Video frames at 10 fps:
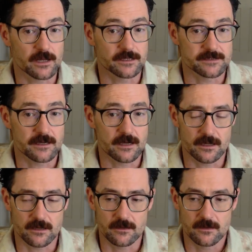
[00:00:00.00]
to get
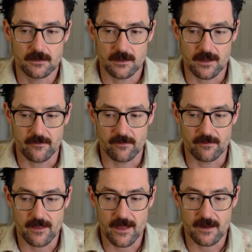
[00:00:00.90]
done.
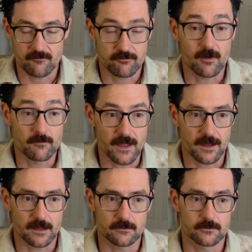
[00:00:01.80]
And then from
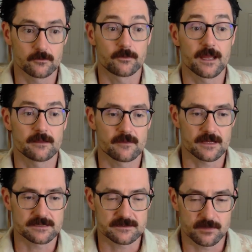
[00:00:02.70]
that, you gain
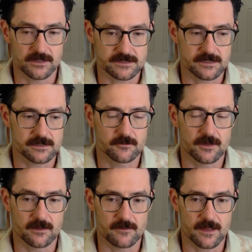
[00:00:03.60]
that simplicity, you
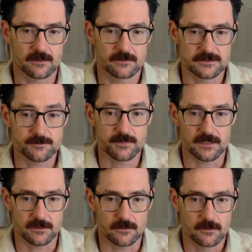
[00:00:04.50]
gain that
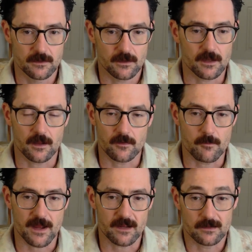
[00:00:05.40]
speed kind of on the
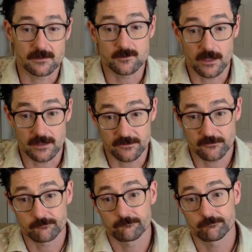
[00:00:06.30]
back end, as well as
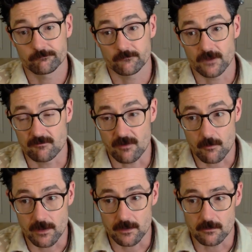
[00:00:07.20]

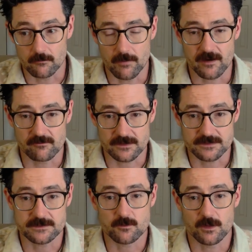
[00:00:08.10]
environmental
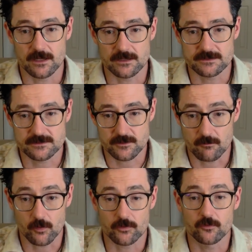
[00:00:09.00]
benefits, as well as sort of
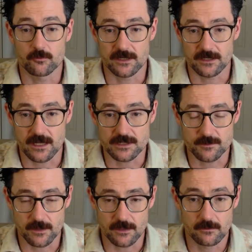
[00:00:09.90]
more human engagement,